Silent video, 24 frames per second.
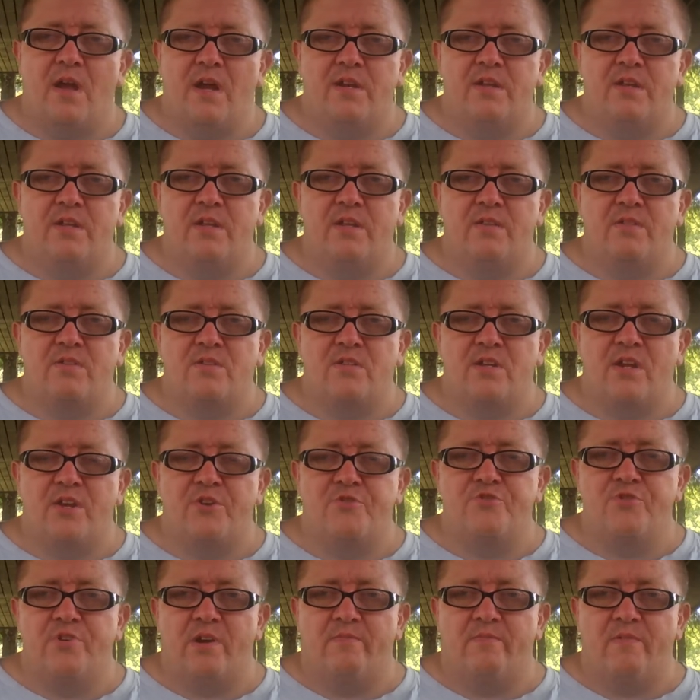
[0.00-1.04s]
ID the
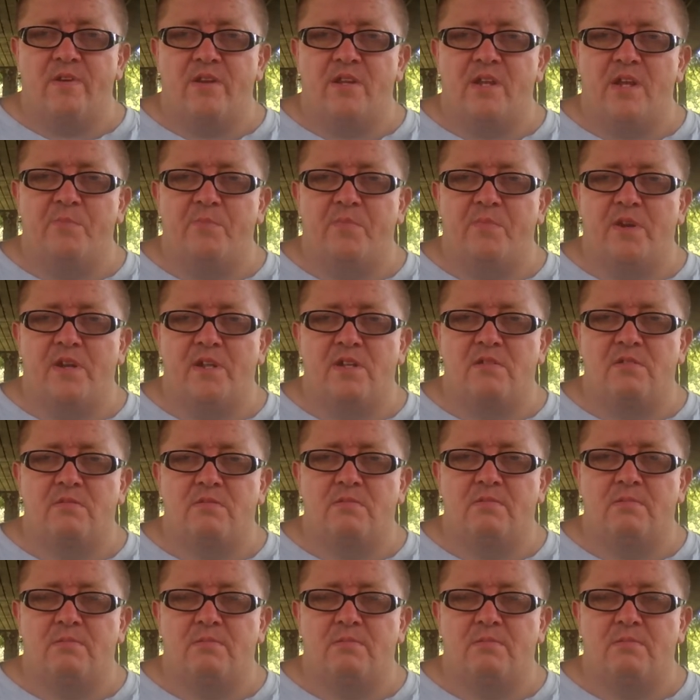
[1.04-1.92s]
station every 10 minutes,